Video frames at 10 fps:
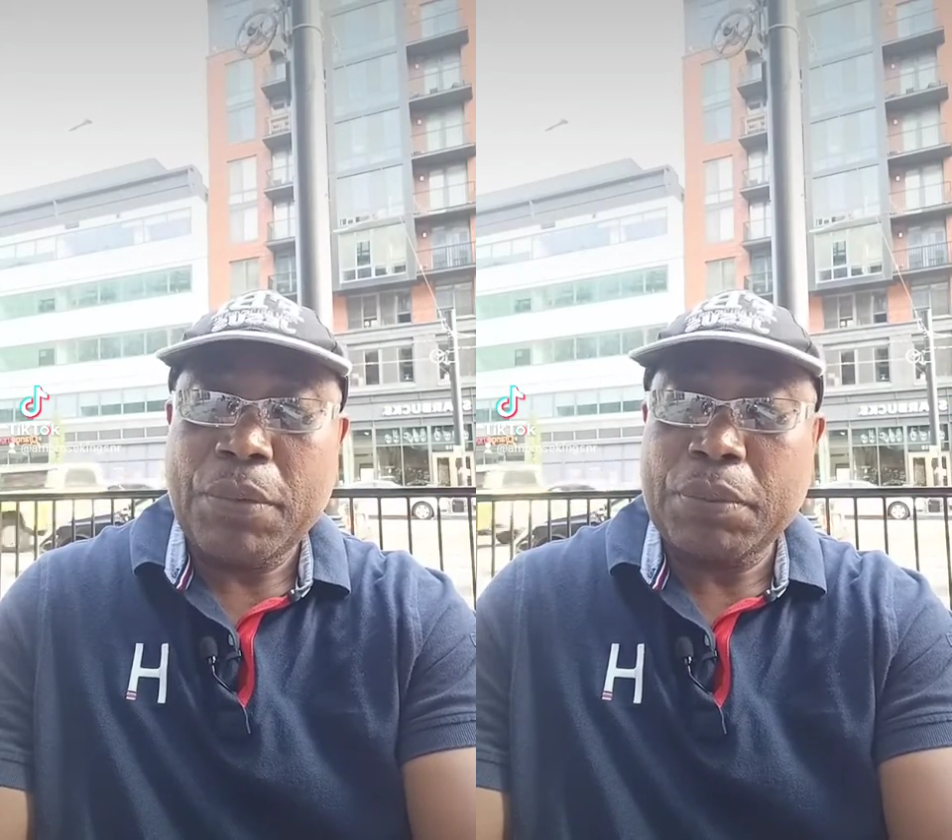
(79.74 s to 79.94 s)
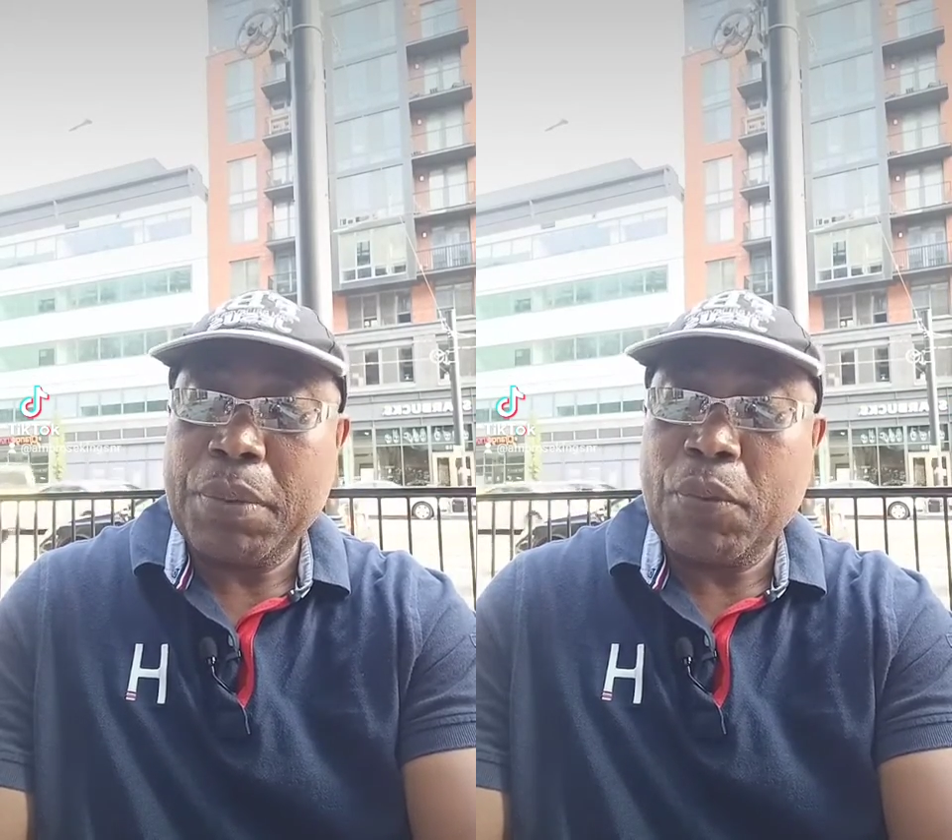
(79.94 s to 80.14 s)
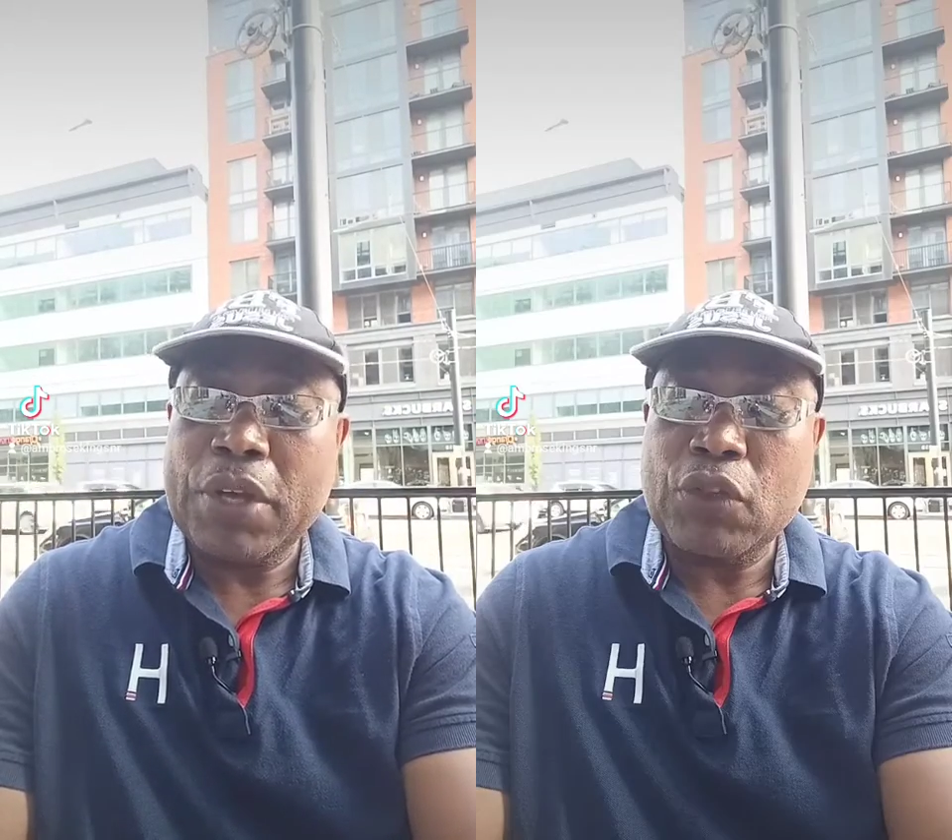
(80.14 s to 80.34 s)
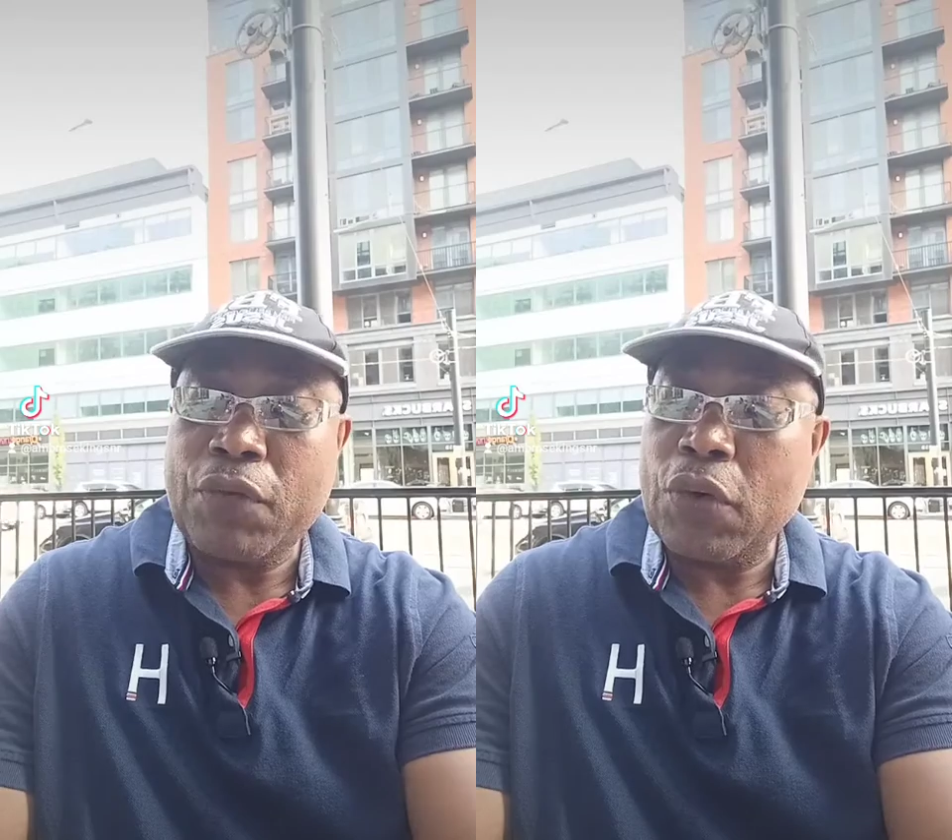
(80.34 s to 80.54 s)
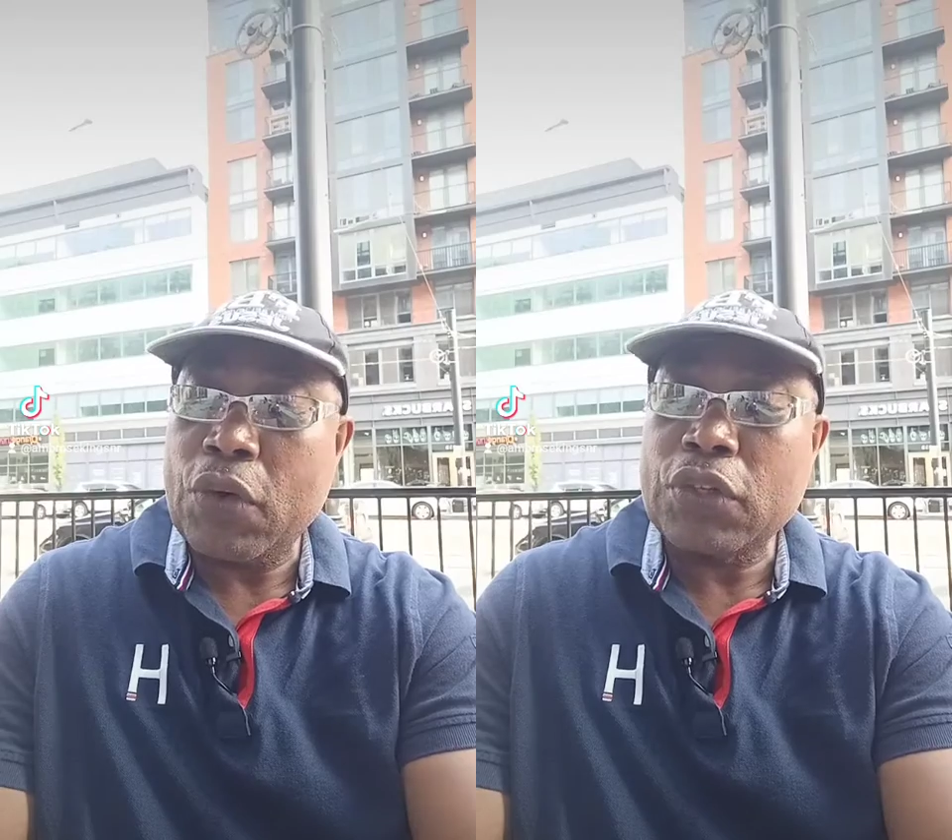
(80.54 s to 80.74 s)
But people are
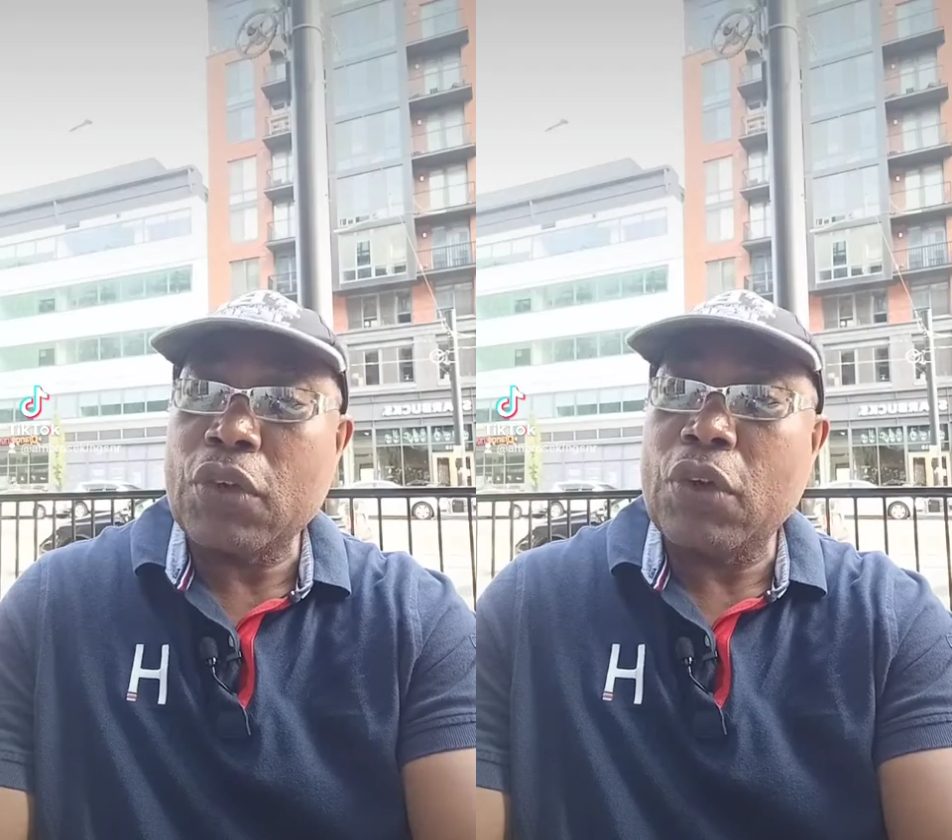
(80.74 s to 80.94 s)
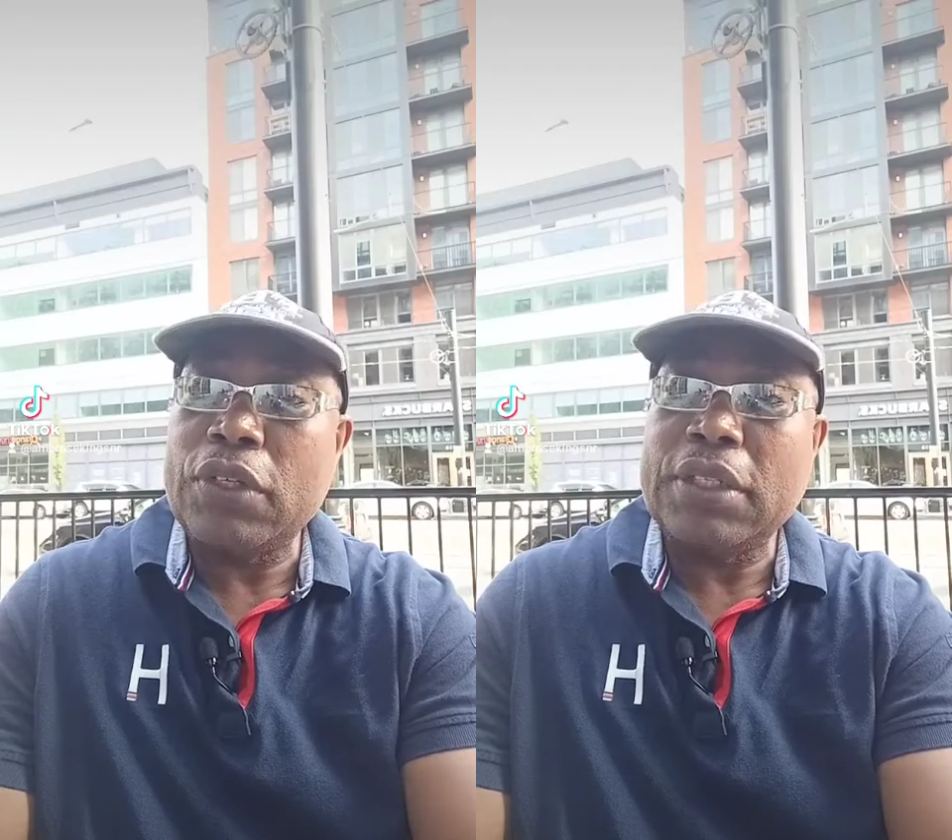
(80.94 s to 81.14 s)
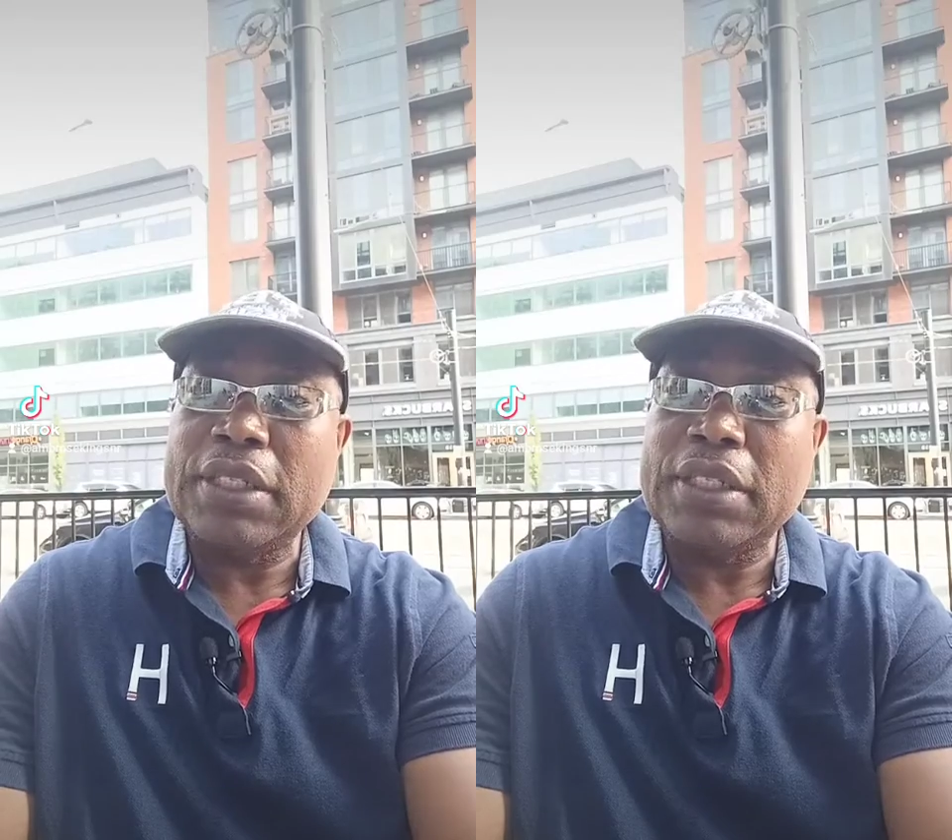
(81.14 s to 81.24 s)
so focused on